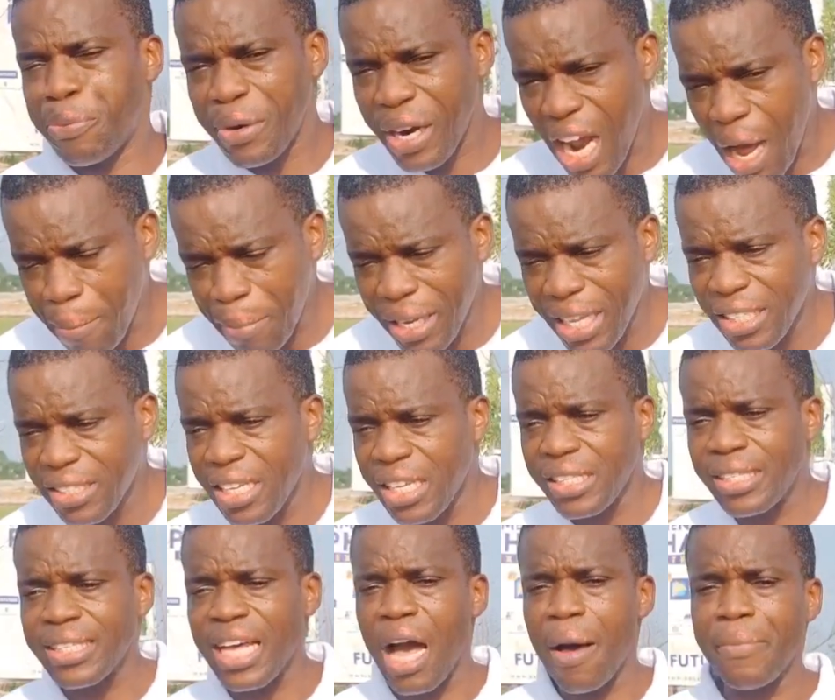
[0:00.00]
Probably
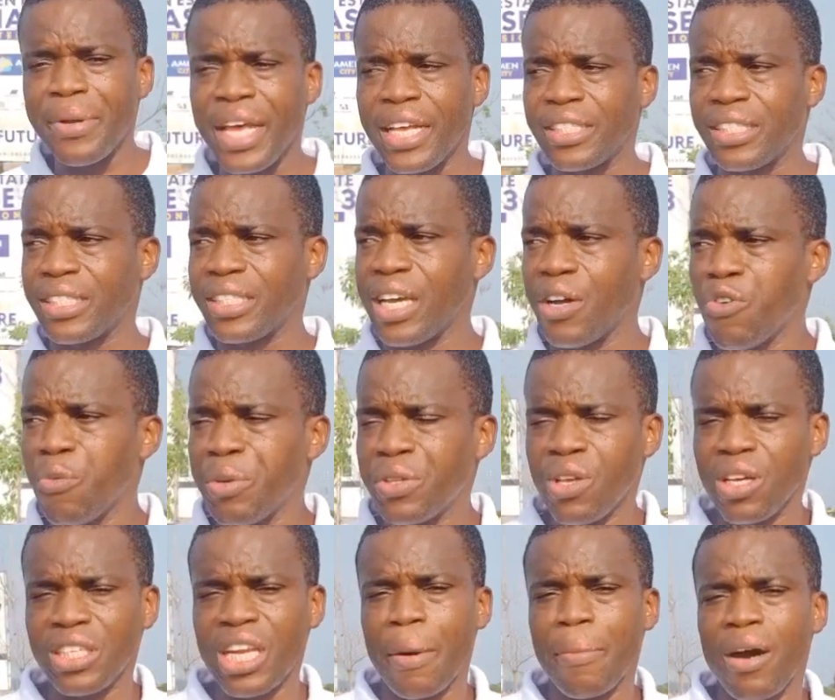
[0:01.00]
this time next year, we'll
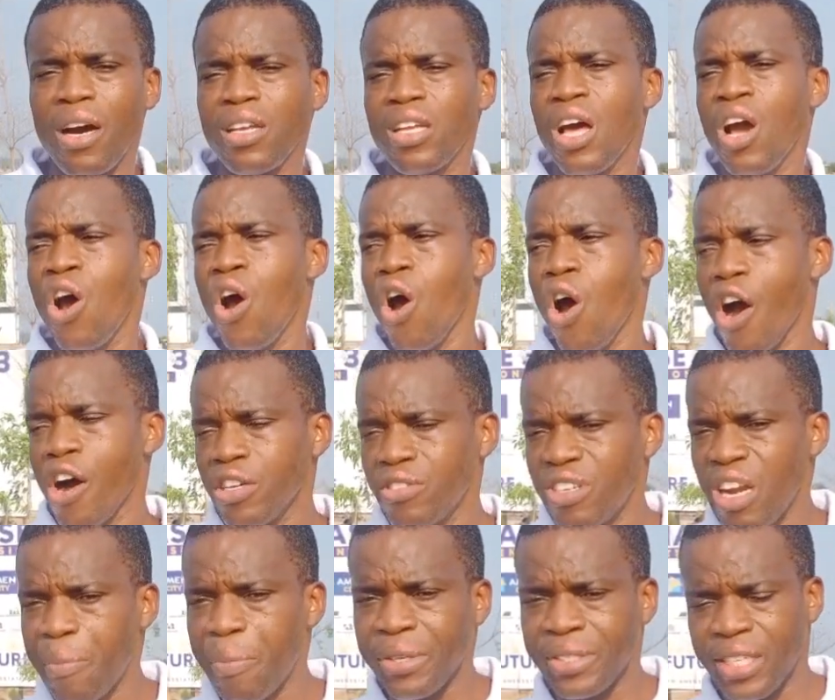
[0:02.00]
be talking about
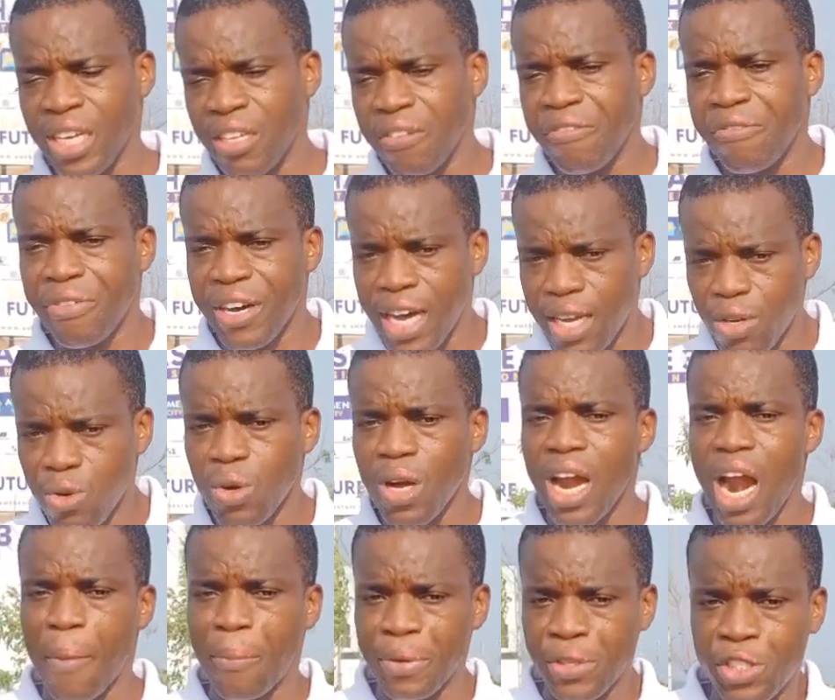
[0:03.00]
100%
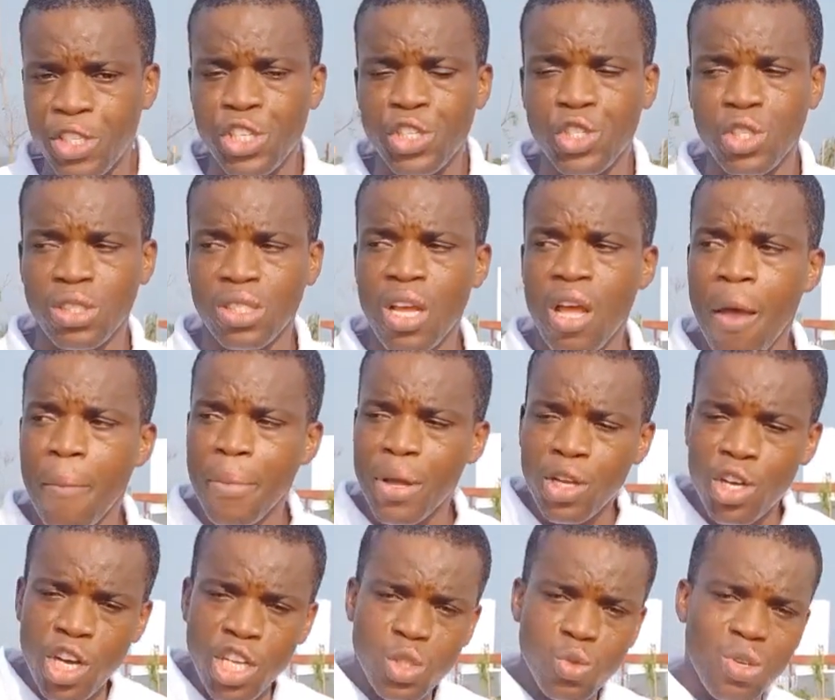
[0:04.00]
value appreciation
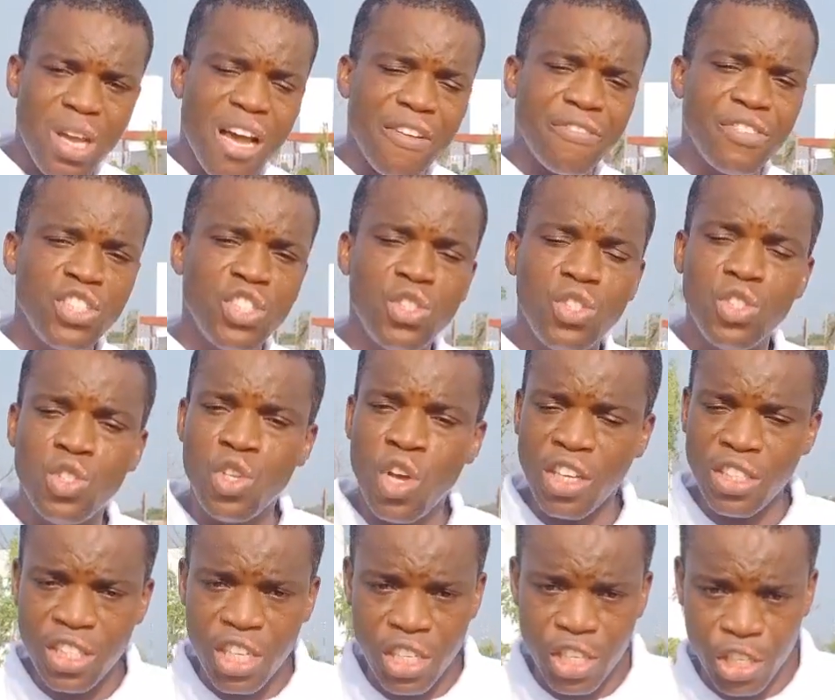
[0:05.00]
because we have
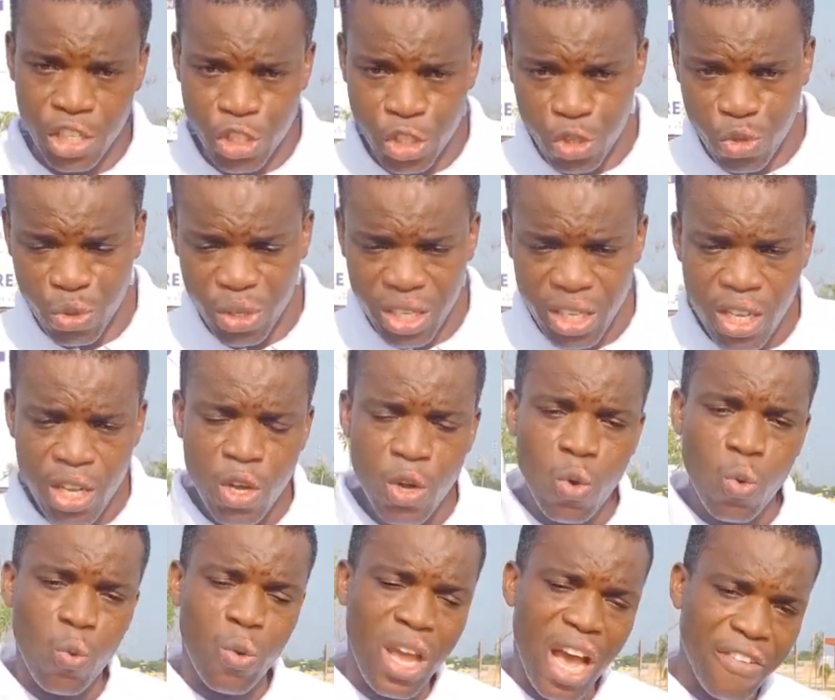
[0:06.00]
known the history,
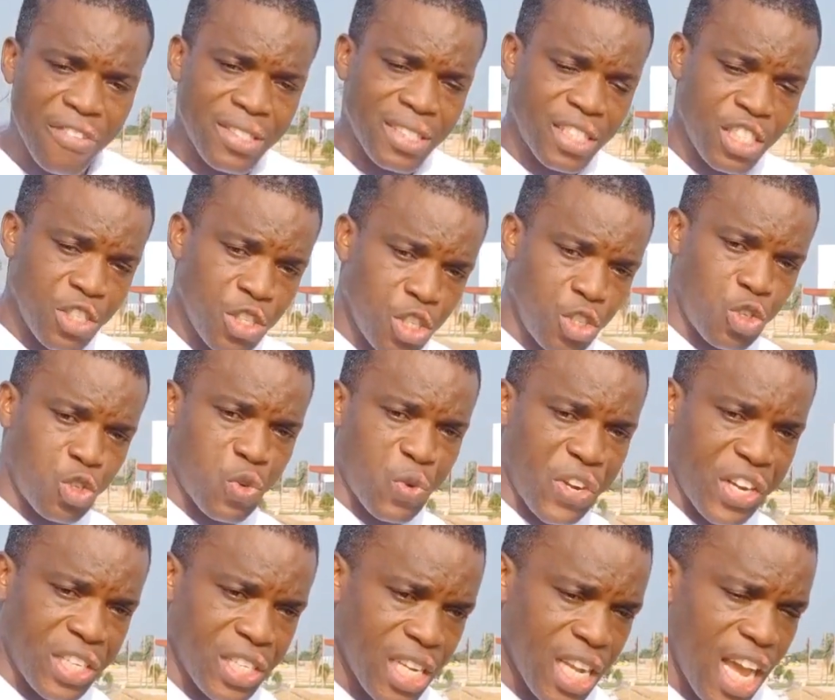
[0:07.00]
we have seen the
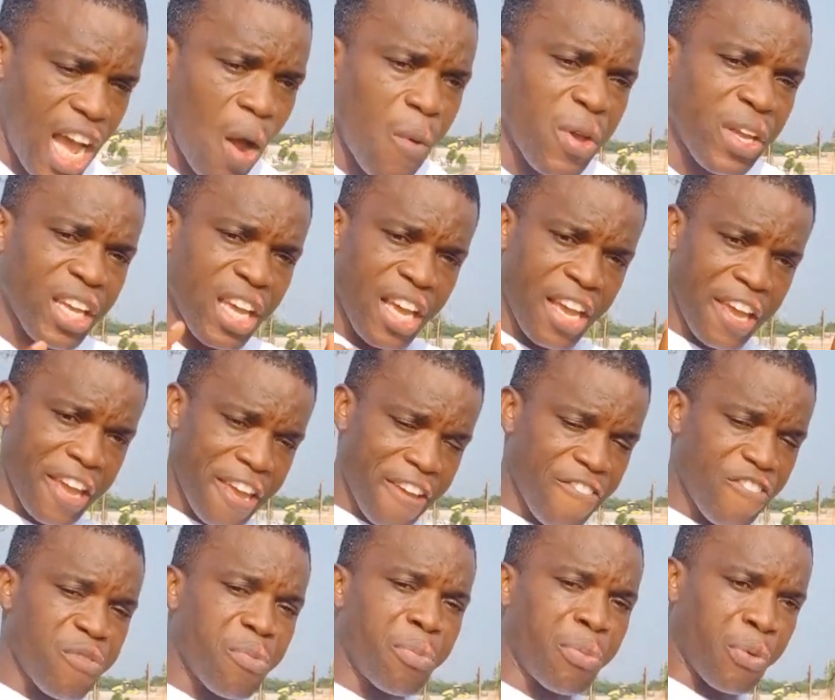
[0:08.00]
trend, and we can
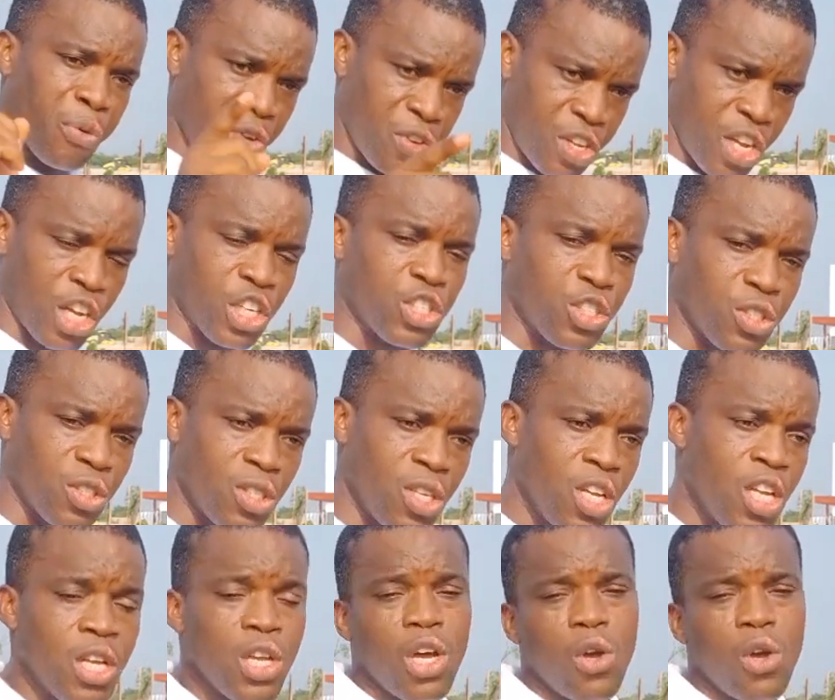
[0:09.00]
give projection.